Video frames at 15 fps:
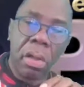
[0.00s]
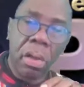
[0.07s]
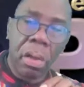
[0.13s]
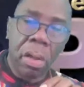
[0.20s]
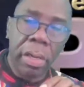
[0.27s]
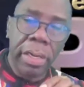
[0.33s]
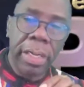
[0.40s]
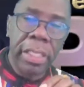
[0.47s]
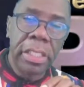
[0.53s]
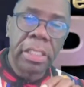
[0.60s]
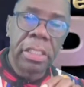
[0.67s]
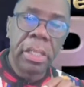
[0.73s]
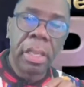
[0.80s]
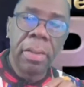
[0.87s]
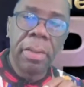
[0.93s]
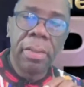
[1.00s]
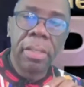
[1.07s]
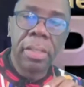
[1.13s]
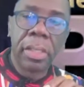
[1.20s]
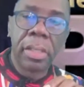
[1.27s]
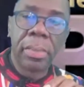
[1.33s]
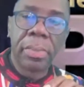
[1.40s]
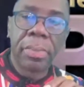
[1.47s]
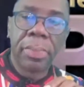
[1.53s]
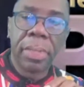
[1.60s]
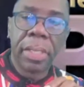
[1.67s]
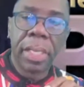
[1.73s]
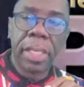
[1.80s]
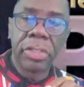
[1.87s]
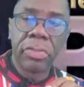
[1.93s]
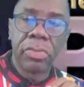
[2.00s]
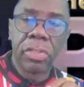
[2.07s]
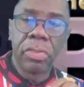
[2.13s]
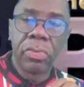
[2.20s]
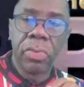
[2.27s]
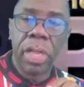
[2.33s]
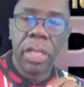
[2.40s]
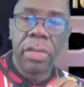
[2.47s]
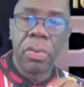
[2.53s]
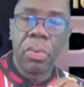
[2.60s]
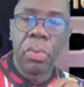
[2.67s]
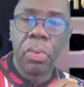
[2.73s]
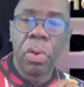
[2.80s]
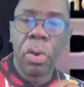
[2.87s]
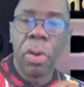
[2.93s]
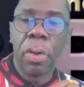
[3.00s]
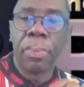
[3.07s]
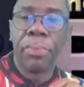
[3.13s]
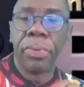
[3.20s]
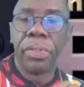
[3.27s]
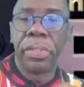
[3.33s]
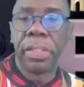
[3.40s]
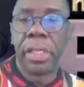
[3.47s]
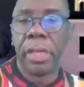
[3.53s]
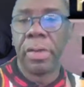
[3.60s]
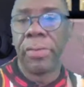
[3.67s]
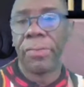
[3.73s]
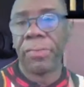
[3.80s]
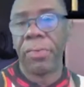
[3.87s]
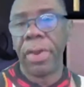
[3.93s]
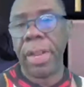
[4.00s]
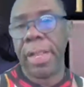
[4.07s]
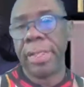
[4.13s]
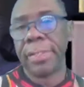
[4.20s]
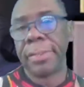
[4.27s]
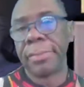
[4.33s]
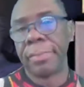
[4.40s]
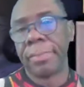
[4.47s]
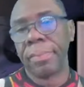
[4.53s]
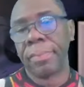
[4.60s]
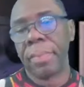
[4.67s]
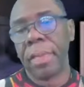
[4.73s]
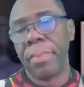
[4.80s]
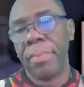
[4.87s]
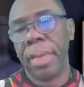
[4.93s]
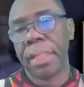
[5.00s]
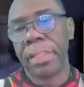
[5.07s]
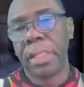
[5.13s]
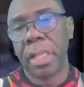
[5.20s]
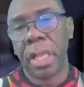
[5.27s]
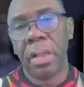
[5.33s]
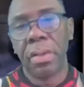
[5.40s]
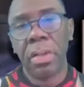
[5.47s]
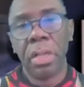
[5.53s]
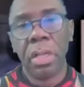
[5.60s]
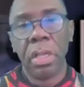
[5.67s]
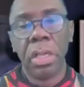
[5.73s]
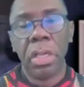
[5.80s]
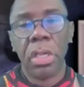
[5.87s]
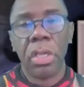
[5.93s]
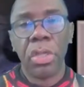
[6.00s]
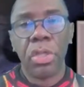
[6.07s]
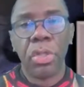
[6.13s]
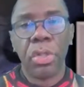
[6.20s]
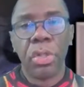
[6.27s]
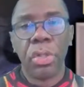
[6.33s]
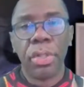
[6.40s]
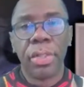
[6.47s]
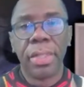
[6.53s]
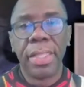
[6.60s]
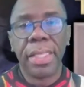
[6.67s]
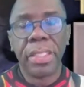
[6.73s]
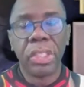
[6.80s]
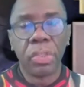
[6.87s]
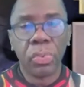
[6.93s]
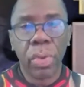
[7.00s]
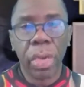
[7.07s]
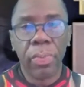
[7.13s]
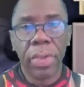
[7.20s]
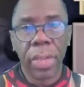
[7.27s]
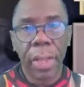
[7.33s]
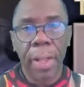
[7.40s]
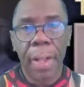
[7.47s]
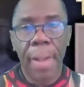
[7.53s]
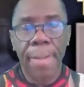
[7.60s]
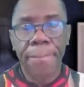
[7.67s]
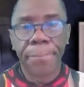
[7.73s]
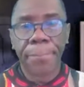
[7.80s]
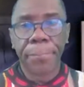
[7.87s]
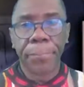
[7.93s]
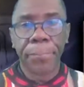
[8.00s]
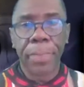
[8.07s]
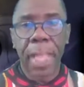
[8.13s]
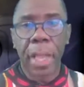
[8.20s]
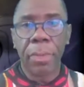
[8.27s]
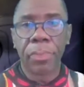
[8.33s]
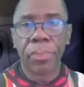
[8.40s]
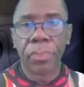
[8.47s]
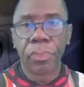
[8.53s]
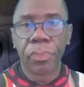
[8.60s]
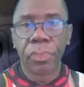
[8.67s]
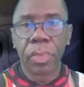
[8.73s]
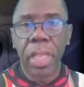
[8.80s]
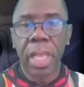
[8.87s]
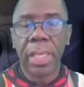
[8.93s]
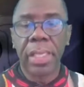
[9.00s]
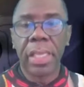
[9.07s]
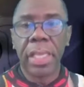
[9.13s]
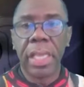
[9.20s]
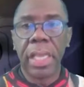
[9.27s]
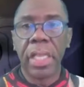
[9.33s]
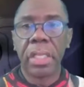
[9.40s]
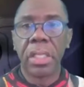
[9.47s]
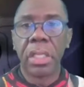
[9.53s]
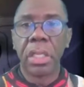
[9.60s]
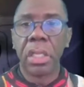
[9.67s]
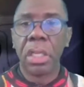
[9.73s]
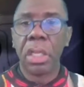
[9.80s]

All of these countries around the world, Brazil, France, Mexico. This is where we are. Now, again,